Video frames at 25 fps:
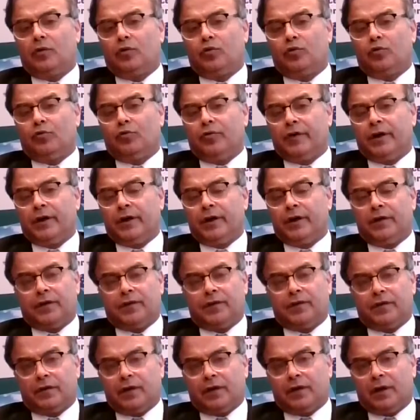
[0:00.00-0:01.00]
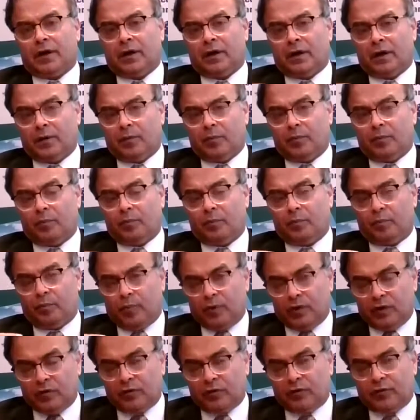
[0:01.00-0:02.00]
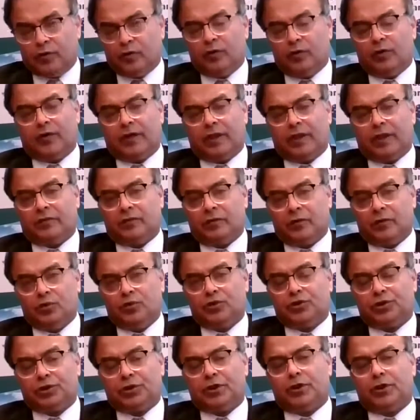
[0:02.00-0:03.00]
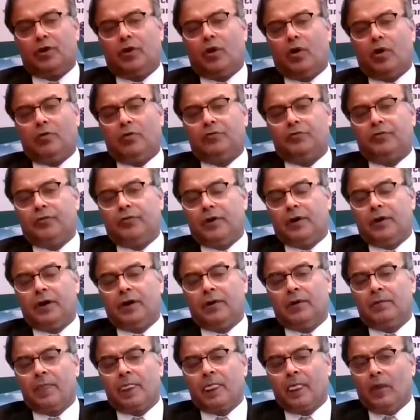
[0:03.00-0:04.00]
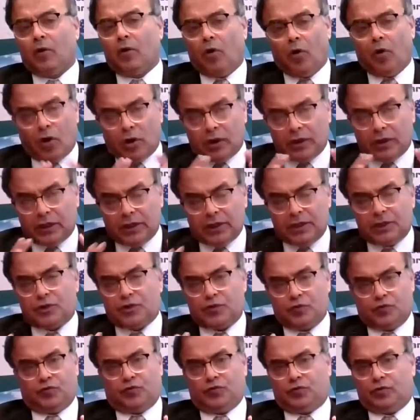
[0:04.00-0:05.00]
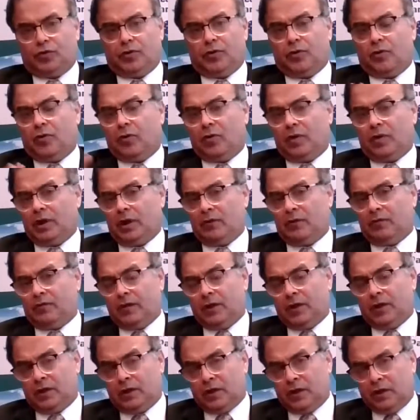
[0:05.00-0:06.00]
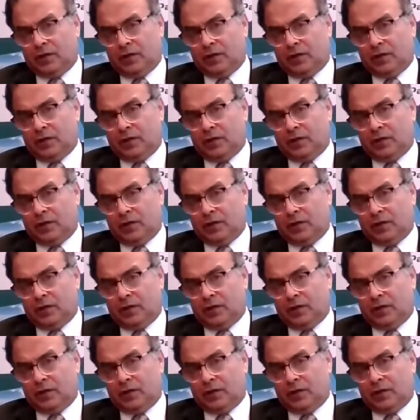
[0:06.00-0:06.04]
towards peaceful resolution of all issues, if it